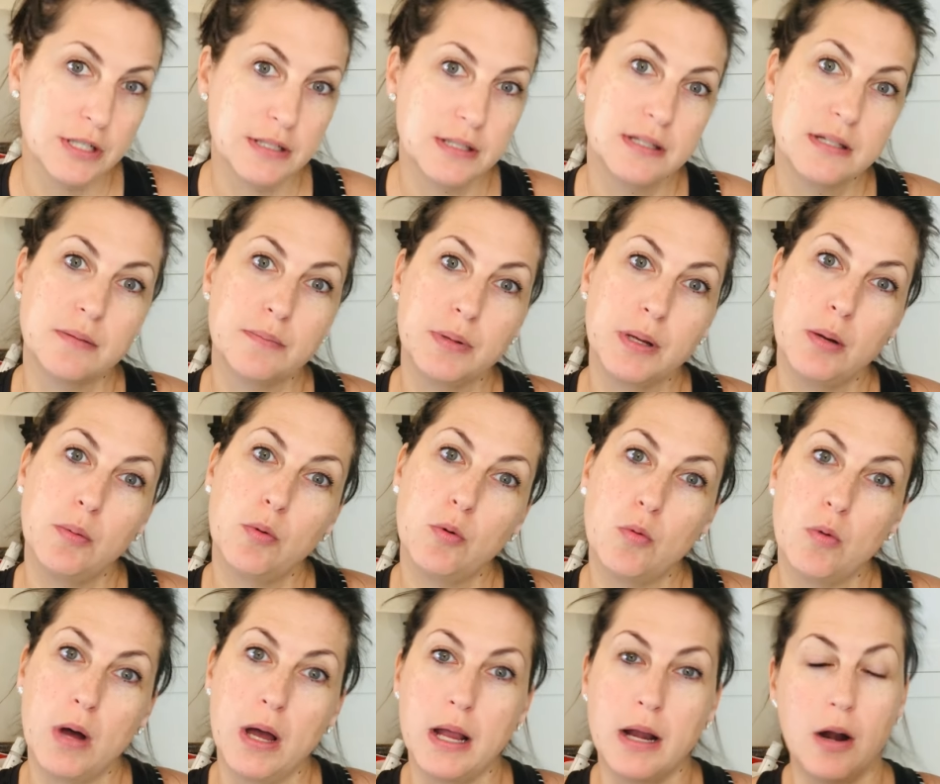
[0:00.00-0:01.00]
Some people
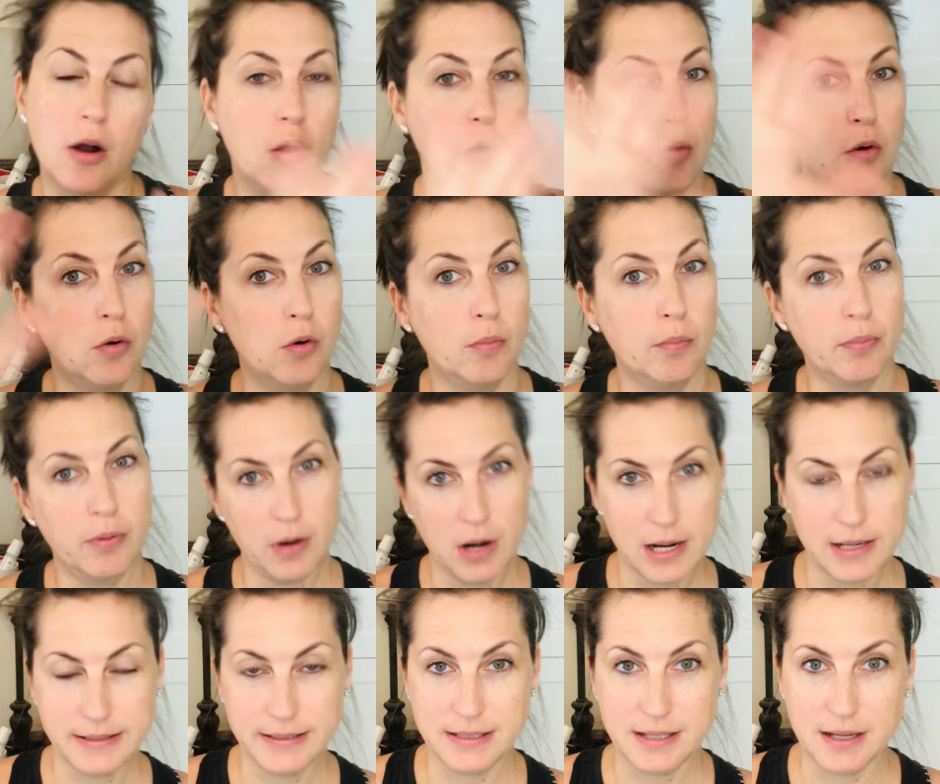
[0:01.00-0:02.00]
want a whole
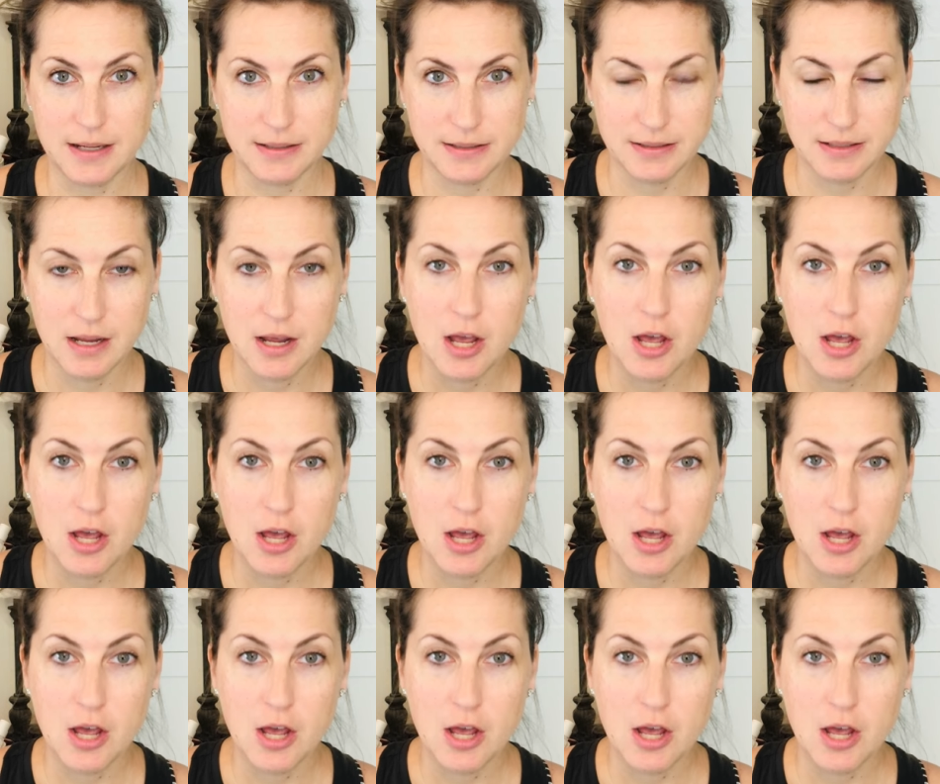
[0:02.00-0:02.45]
process,